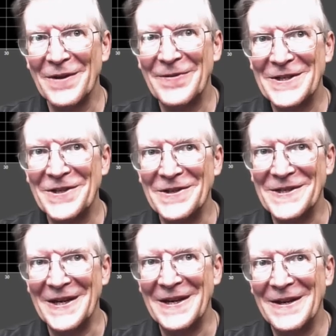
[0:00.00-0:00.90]

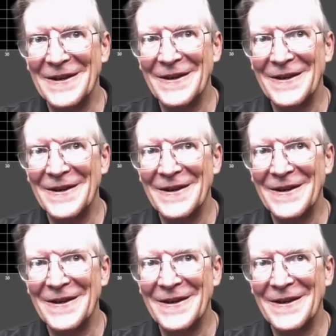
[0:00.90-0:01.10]
efficiency,